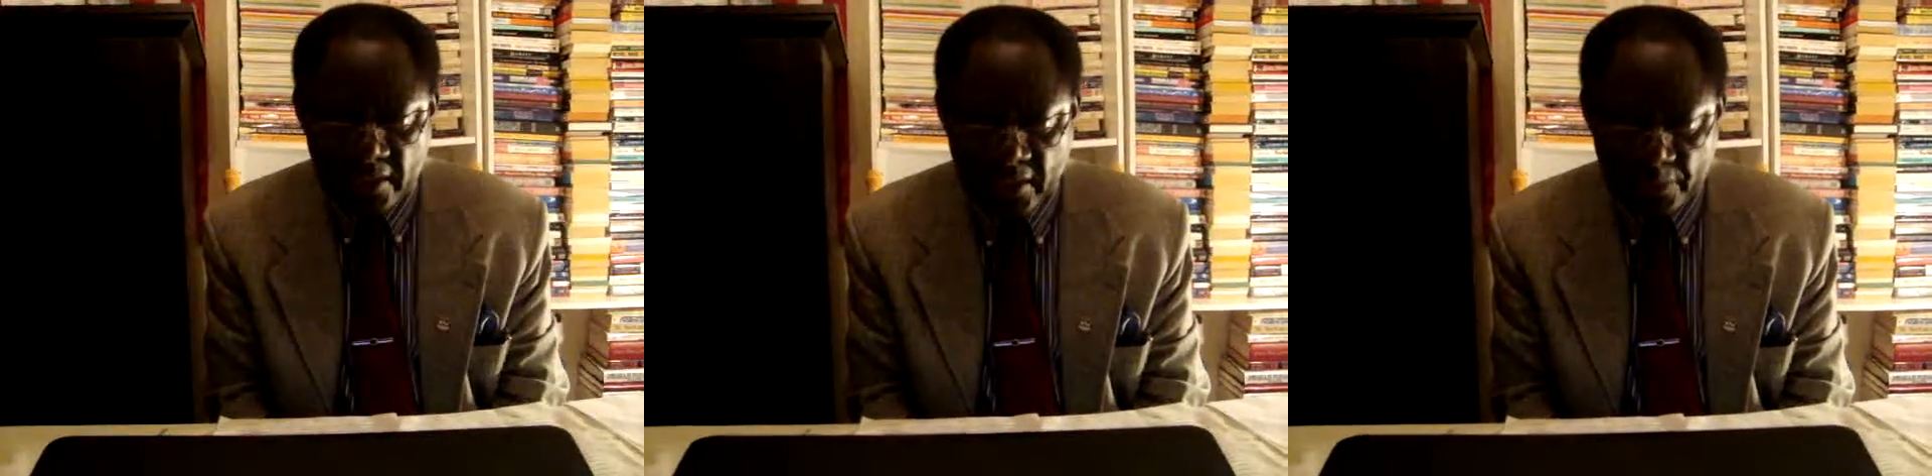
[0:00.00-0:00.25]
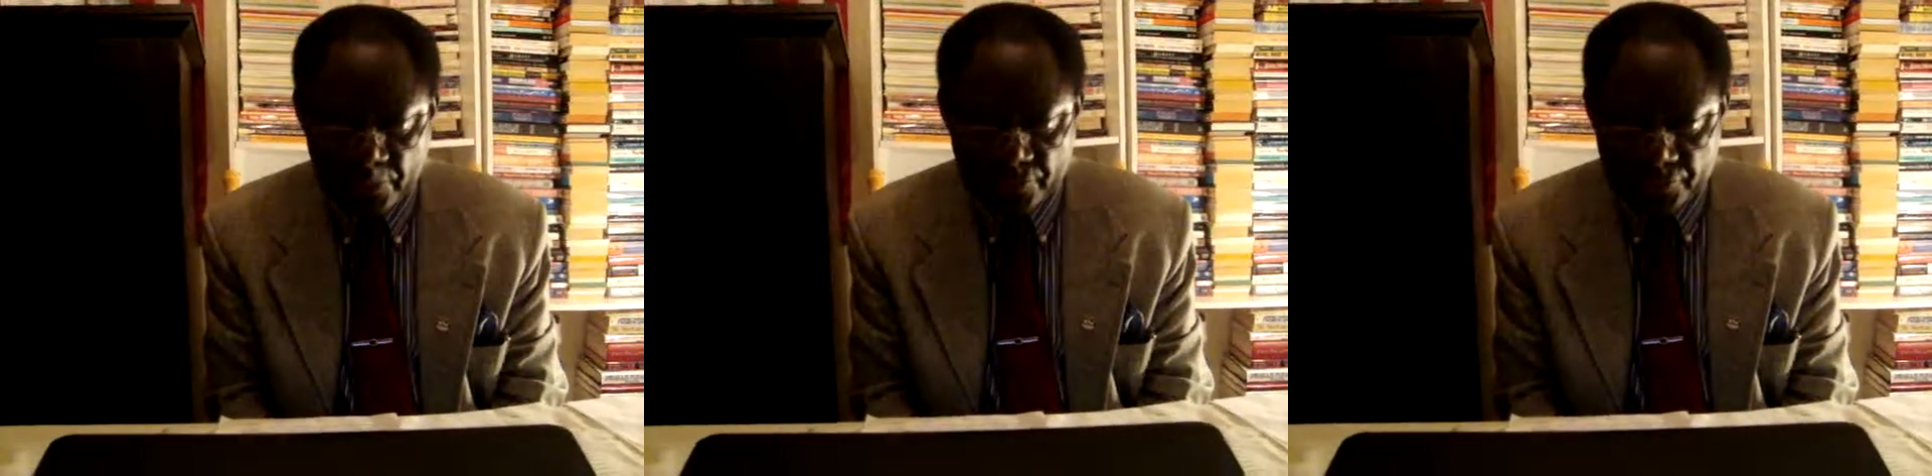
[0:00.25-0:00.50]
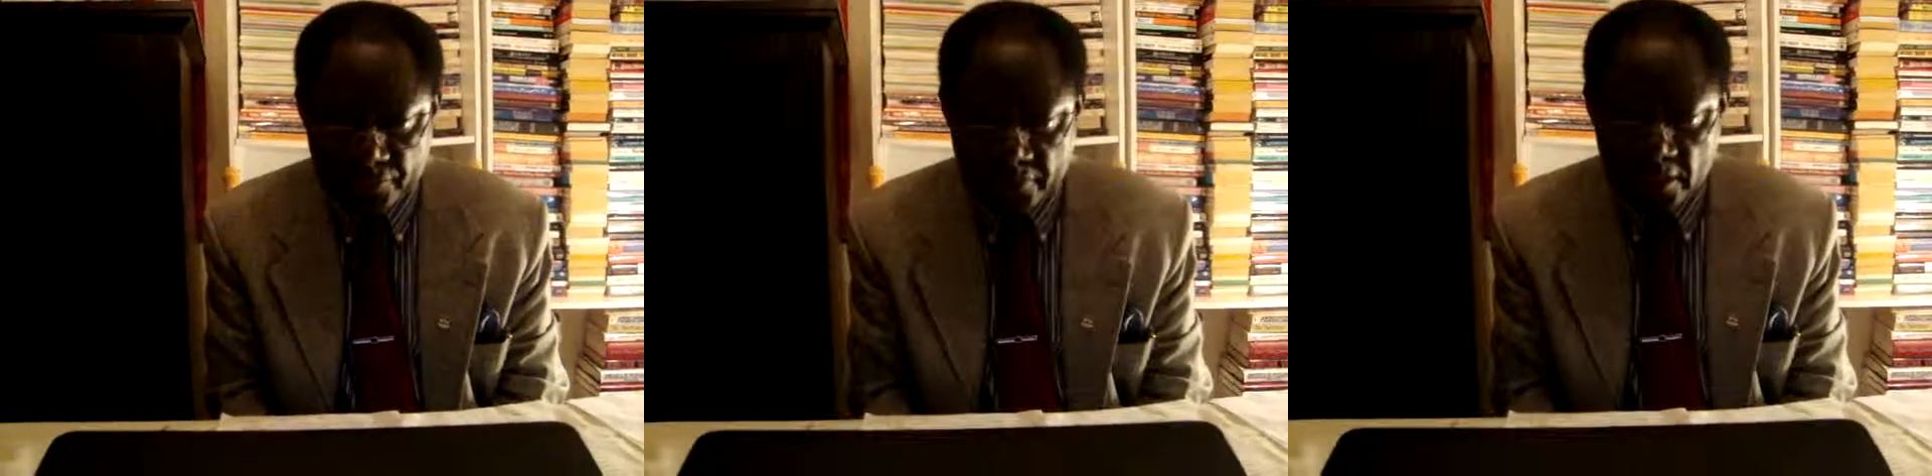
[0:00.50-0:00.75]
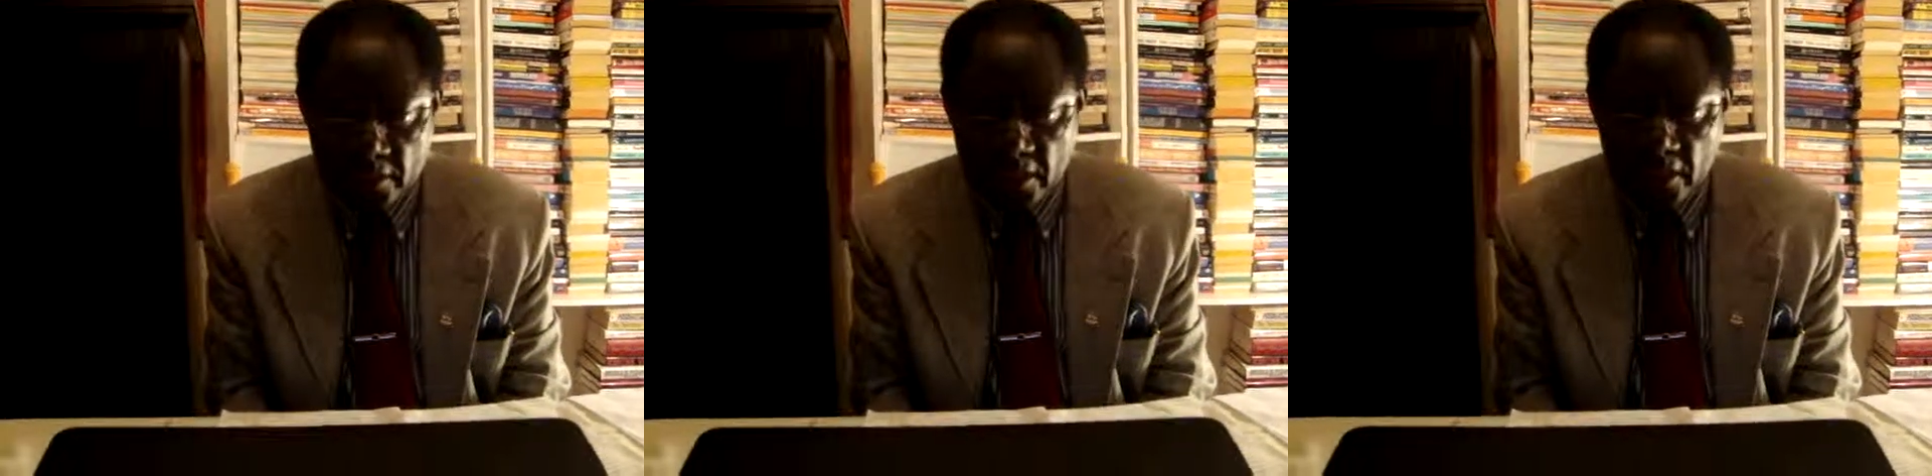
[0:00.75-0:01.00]
languages
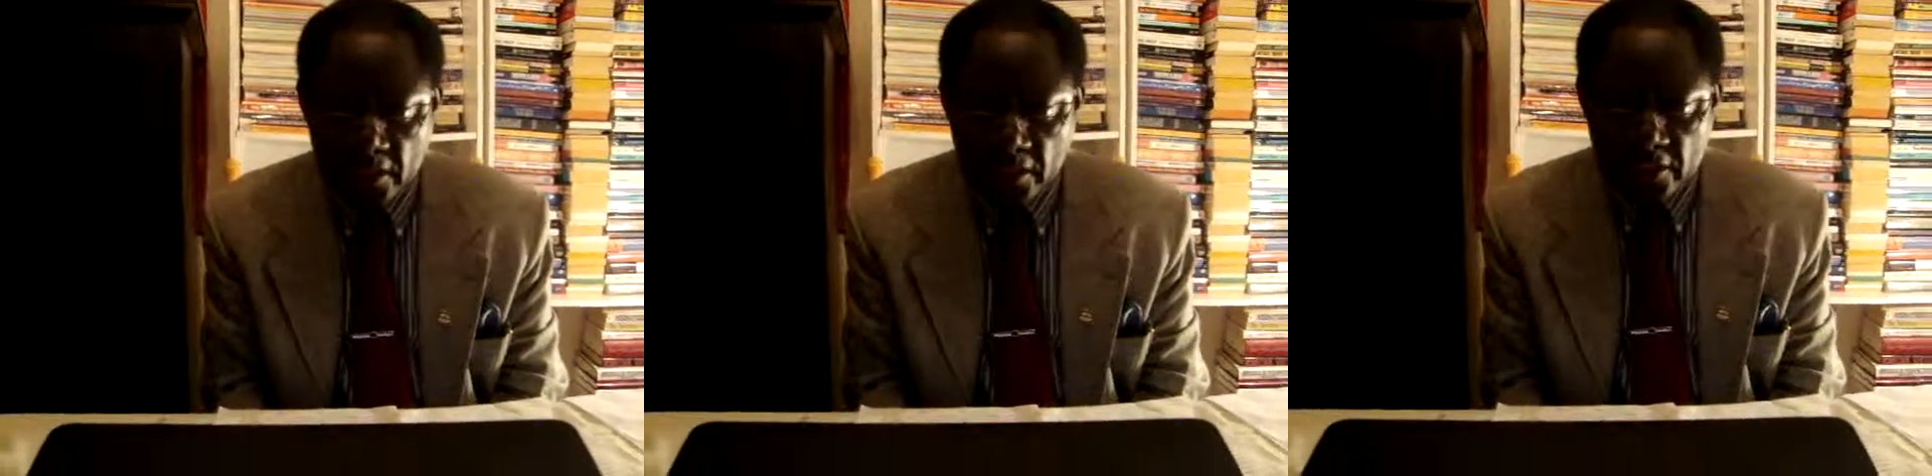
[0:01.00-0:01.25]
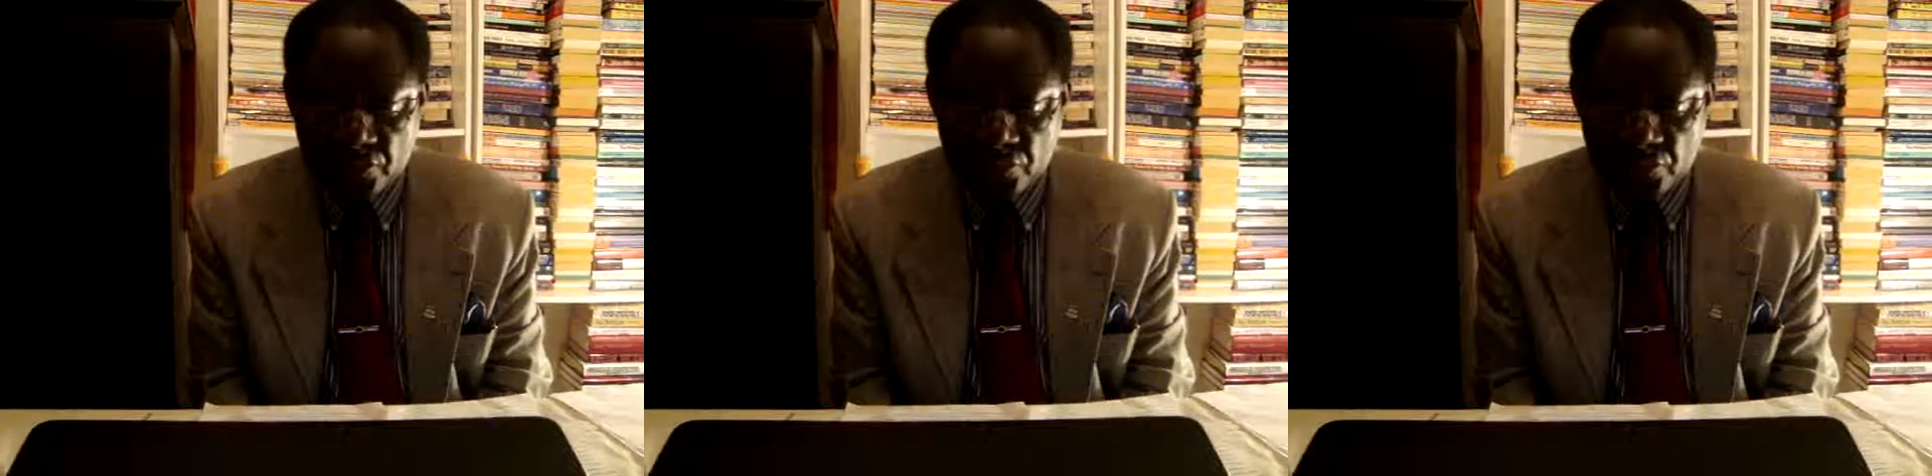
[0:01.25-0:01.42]
is